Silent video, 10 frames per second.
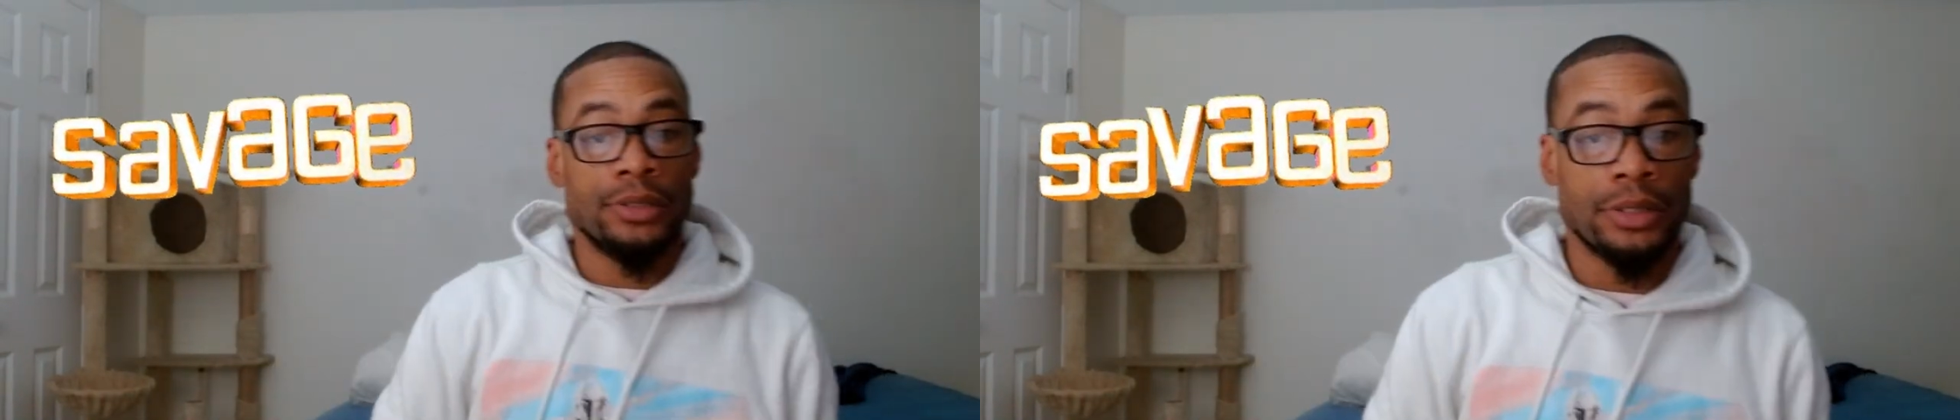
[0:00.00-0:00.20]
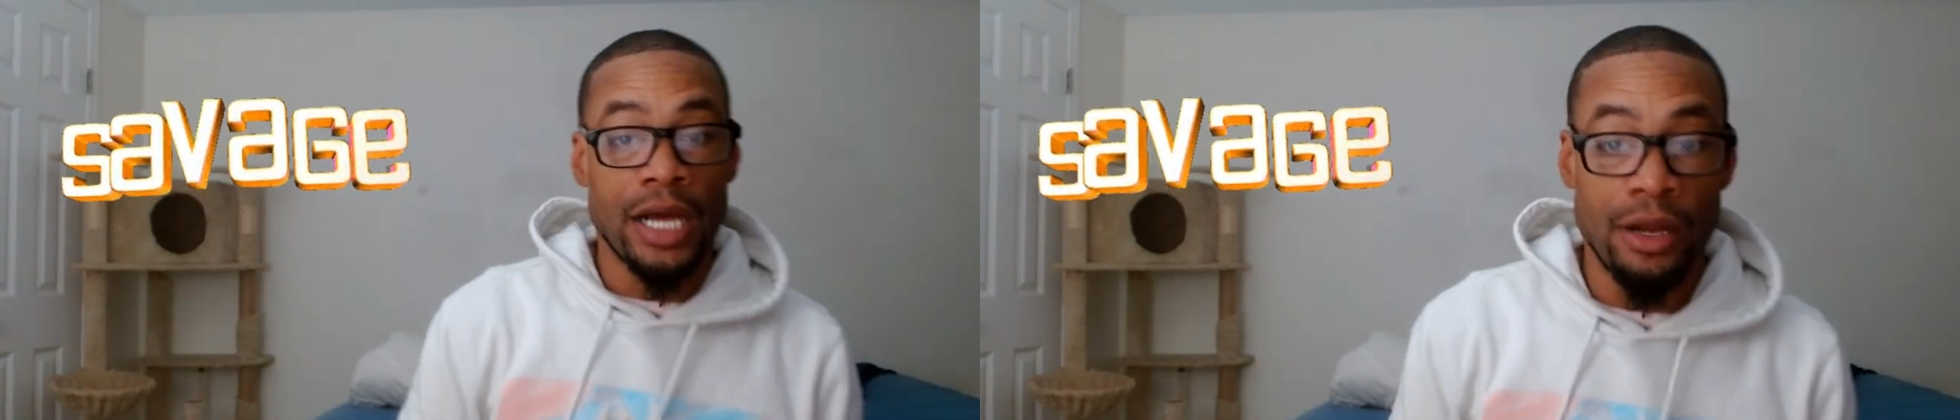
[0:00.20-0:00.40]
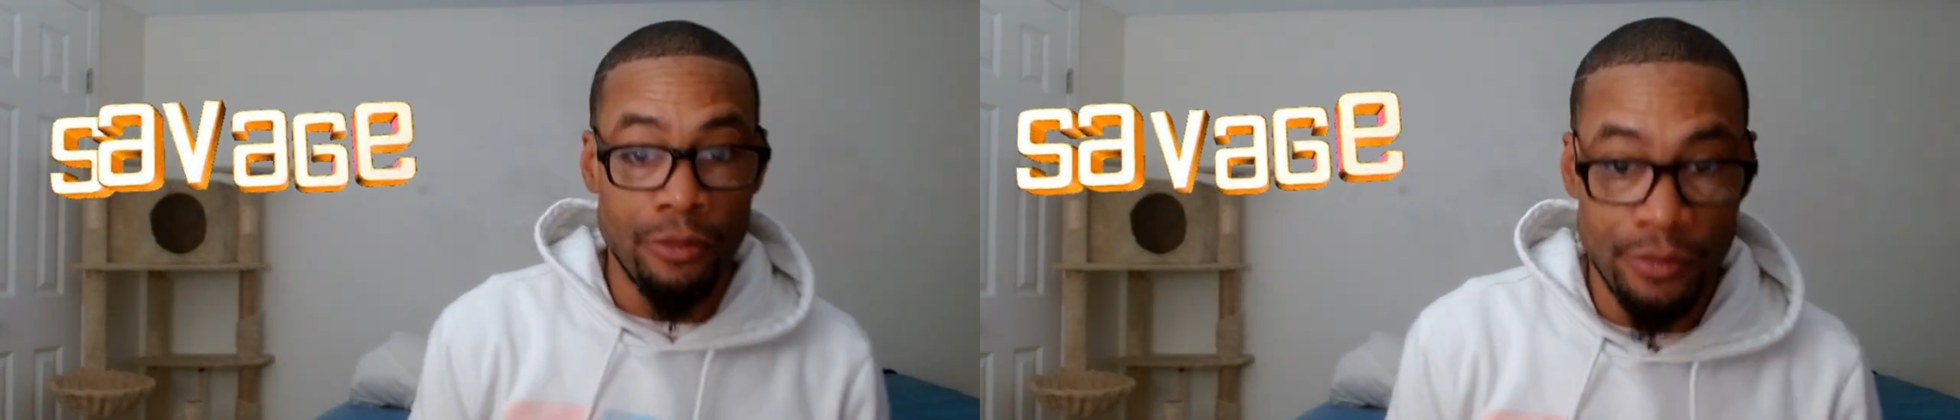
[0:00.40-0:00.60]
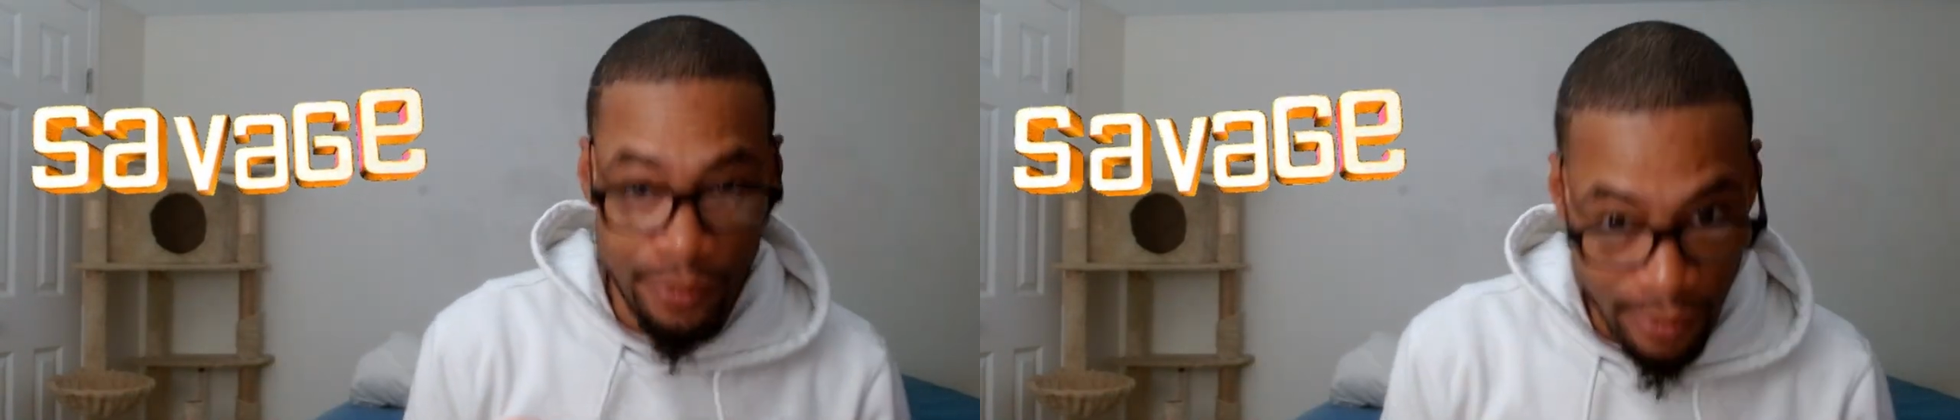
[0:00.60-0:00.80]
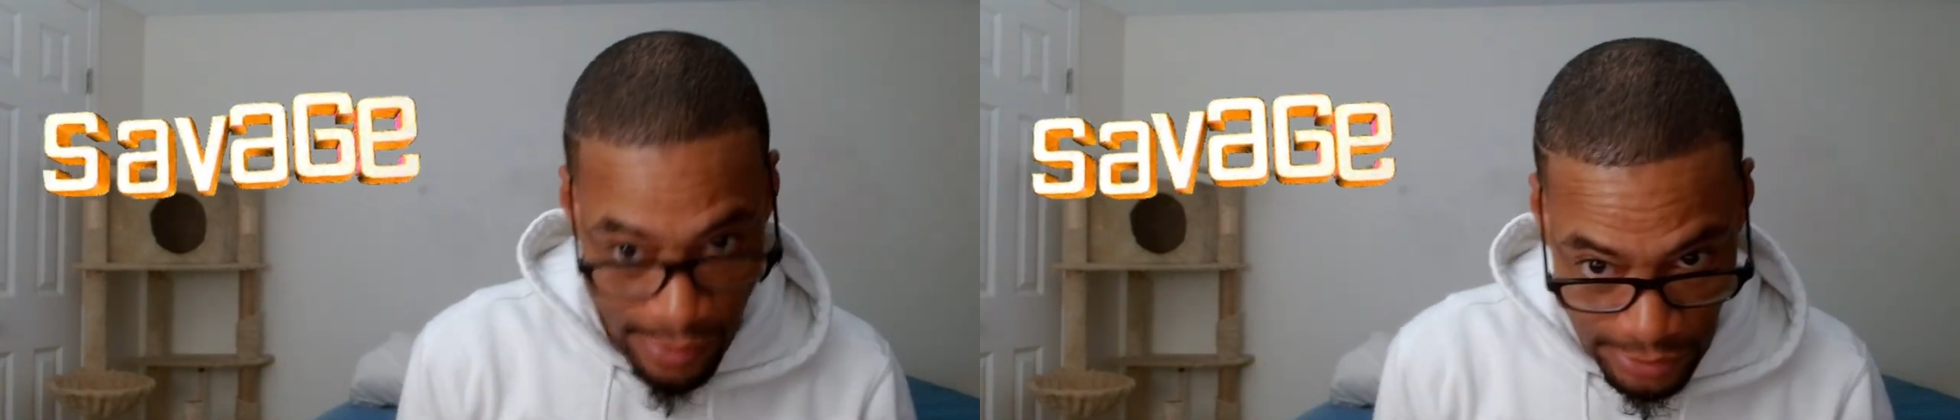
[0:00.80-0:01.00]
I gotta
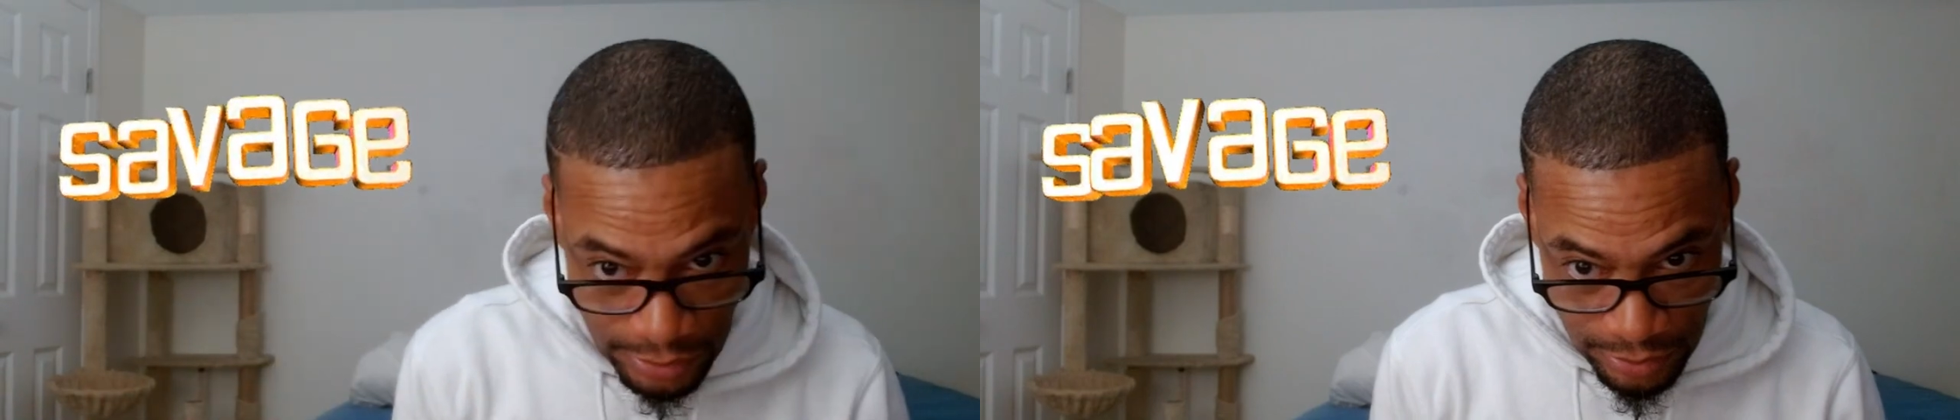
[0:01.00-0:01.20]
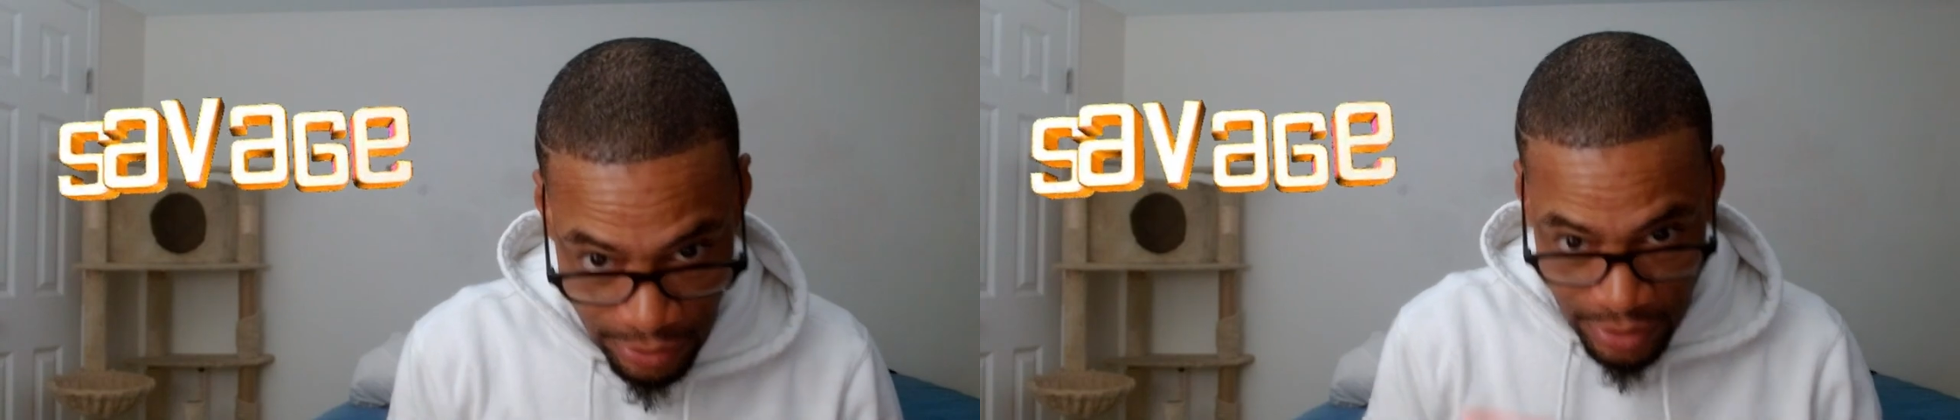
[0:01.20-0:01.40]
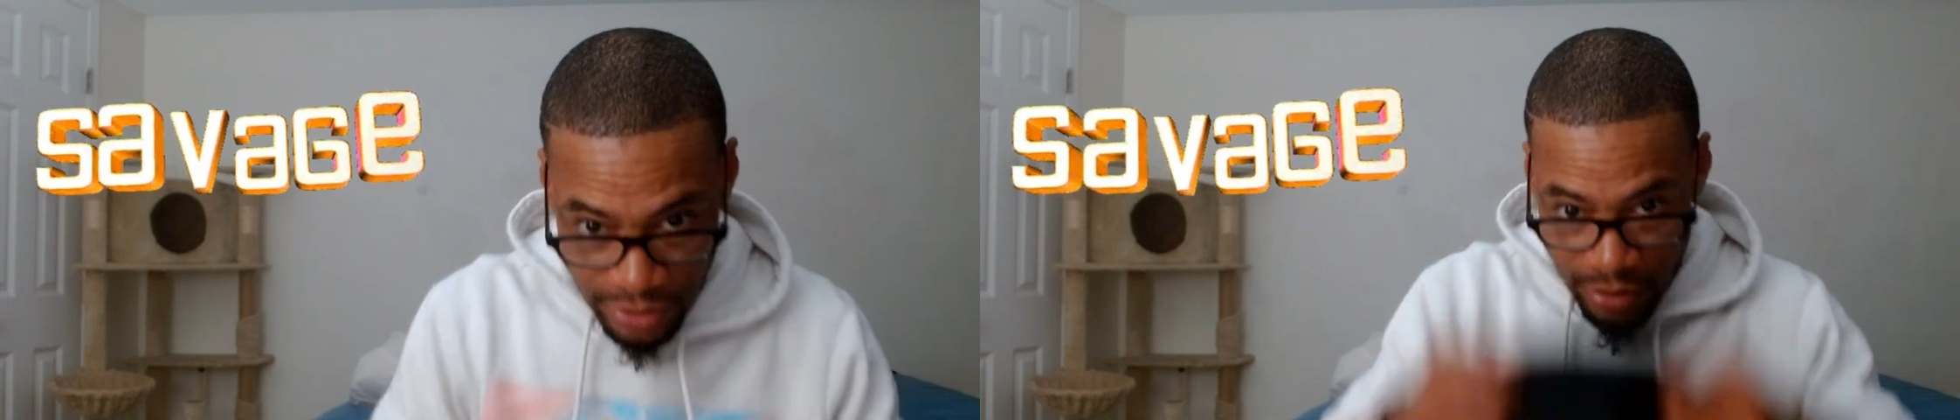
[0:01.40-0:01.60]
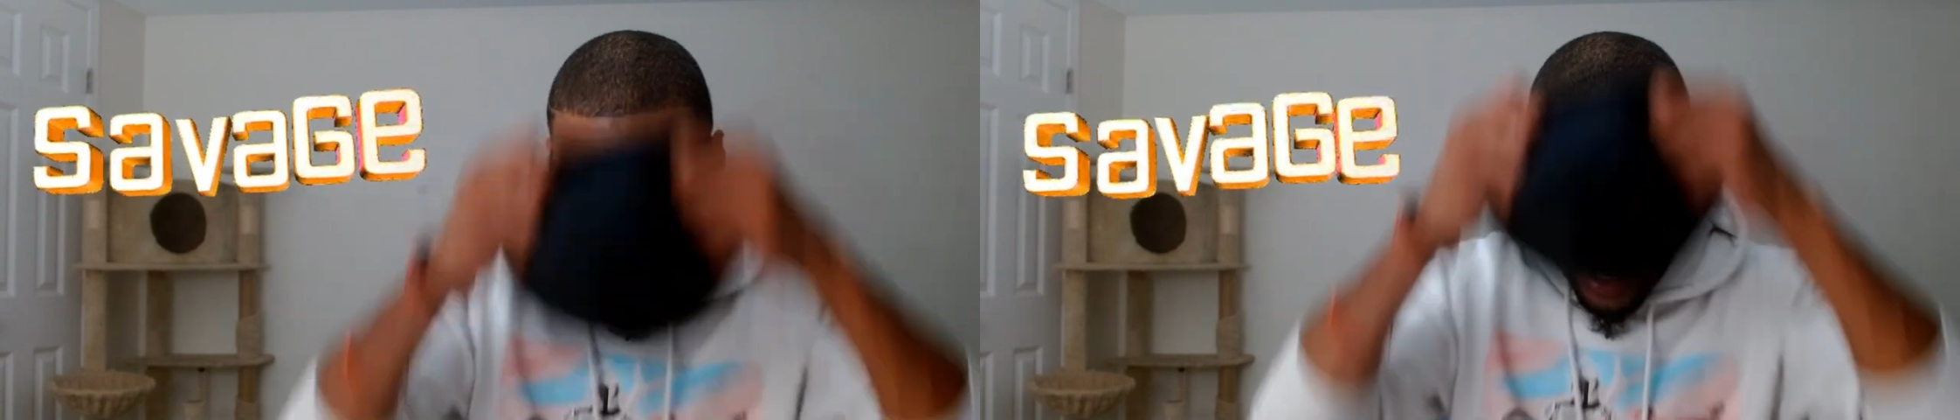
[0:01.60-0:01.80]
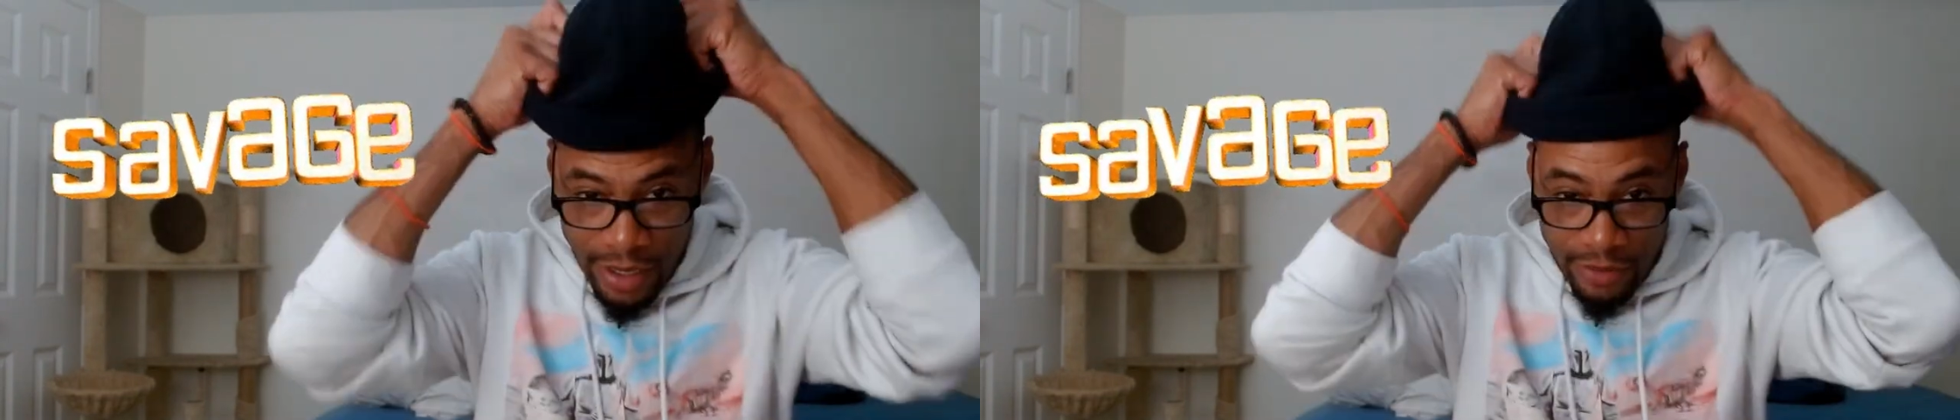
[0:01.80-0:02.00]
touch up
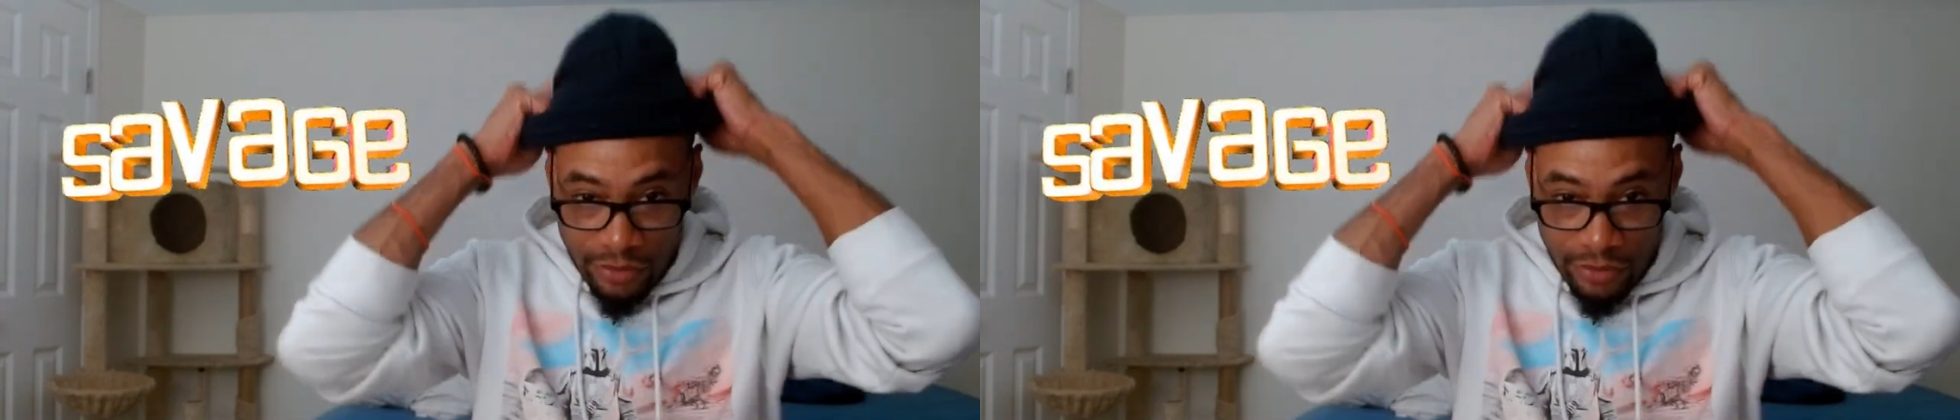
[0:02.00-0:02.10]
my hair,